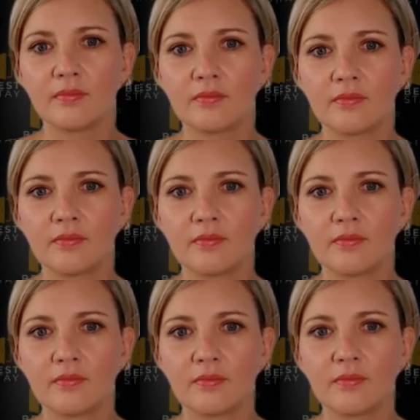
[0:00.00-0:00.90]

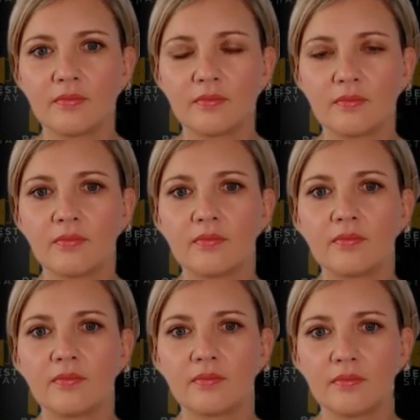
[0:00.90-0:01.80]

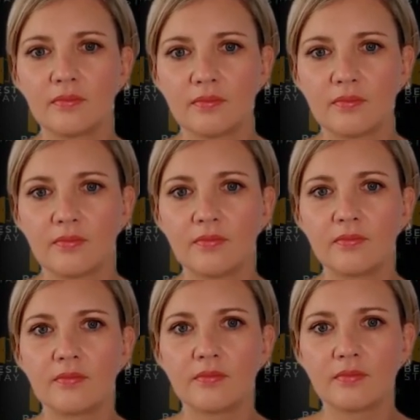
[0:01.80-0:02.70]

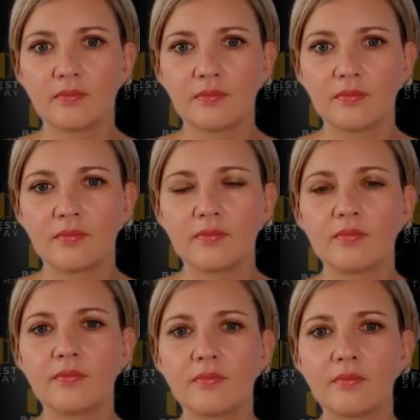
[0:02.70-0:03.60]

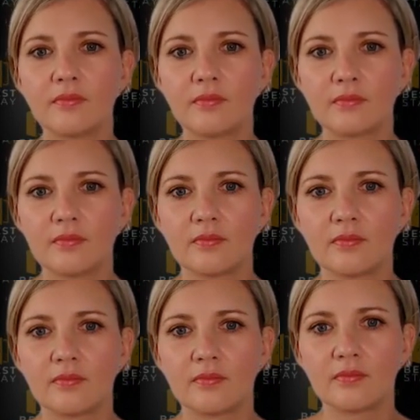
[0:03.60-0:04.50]

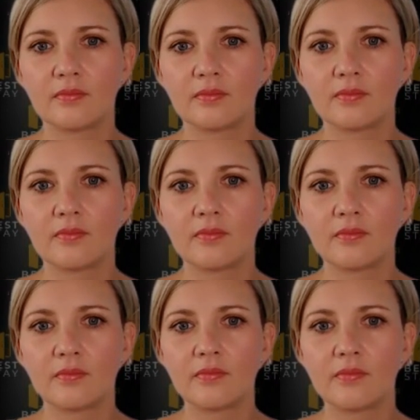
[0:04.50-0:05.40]

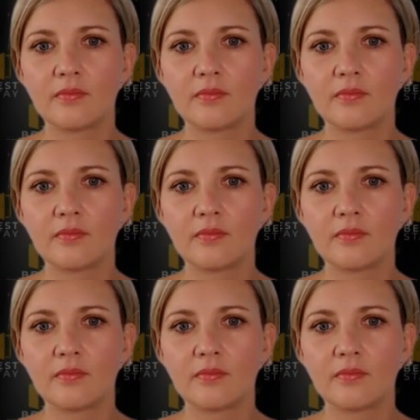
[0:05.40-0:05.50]
(silent)